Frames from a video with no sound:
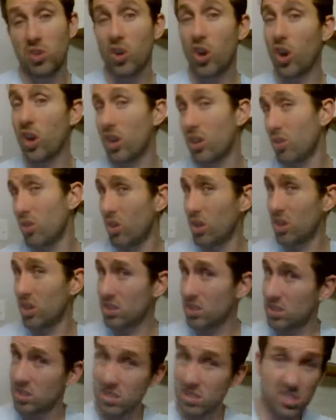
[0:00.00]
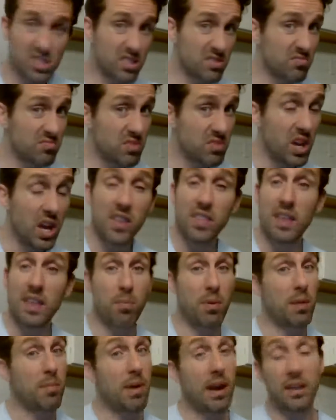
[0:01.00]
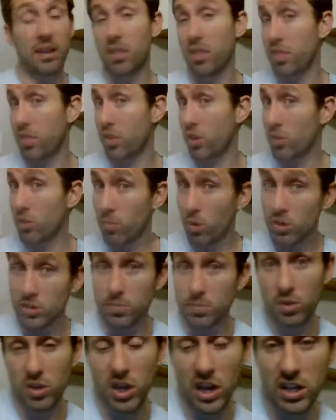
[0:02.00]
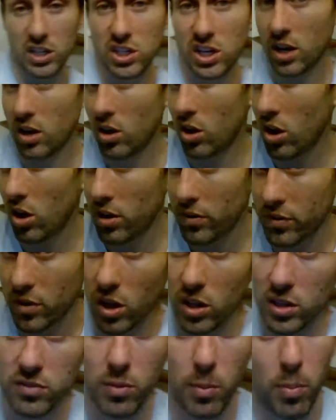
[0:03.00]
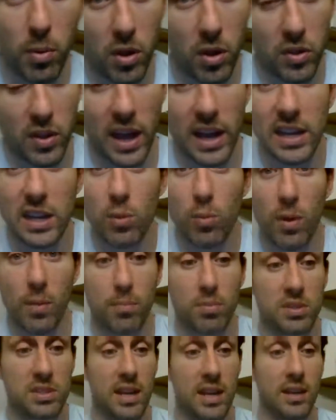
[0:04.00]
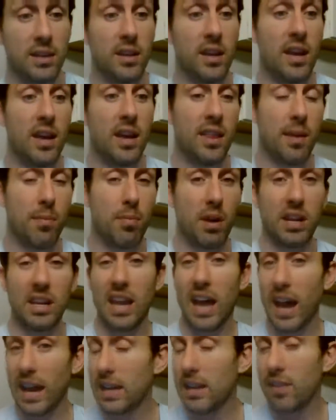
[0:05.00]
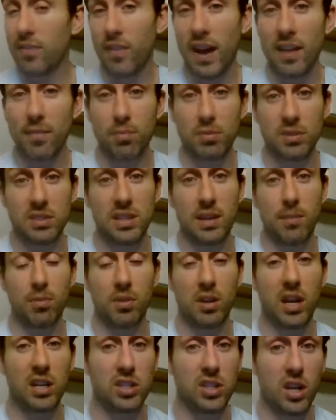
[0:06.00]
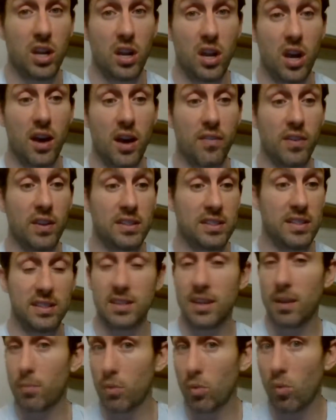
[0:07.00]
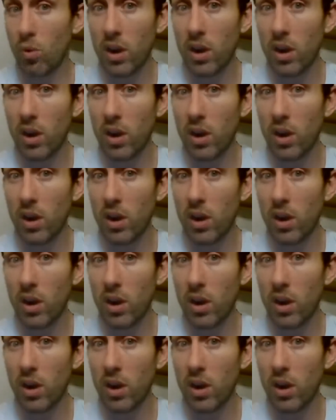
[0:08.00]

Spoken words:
dark horse, they bring back the 3rd most production in all of college football, 91%. They bring 95% production on offense. It's number